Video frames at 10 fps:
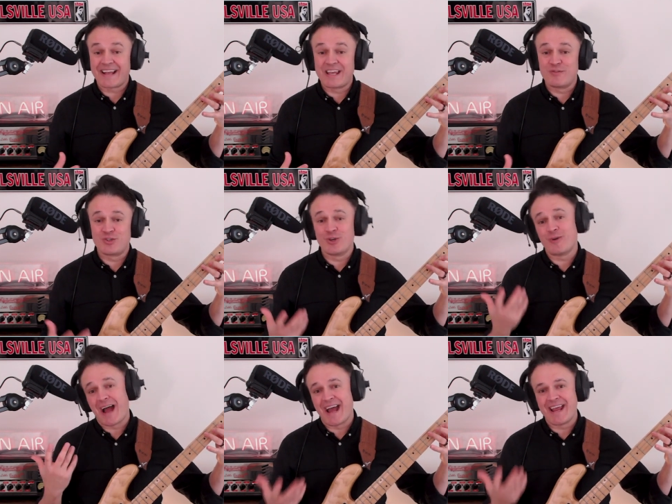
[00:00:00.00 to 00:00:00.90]
that gives
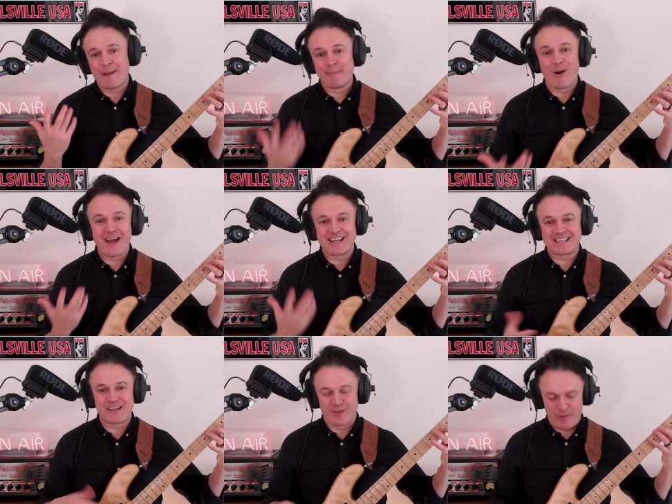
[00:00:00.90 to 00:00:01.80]
you a minor
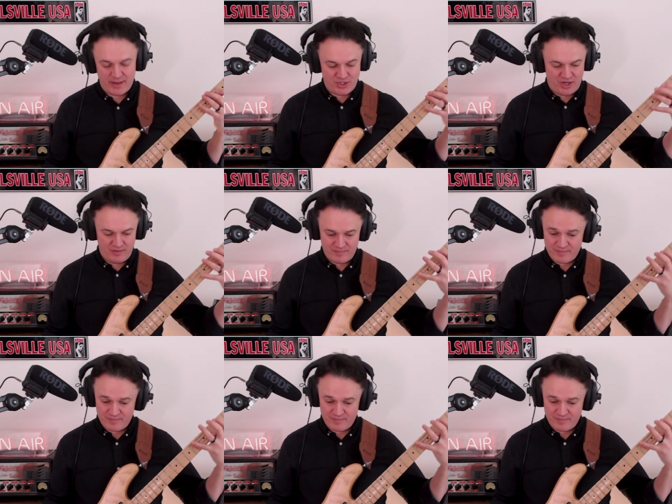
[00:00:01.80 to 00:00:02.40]
7 arpeggio.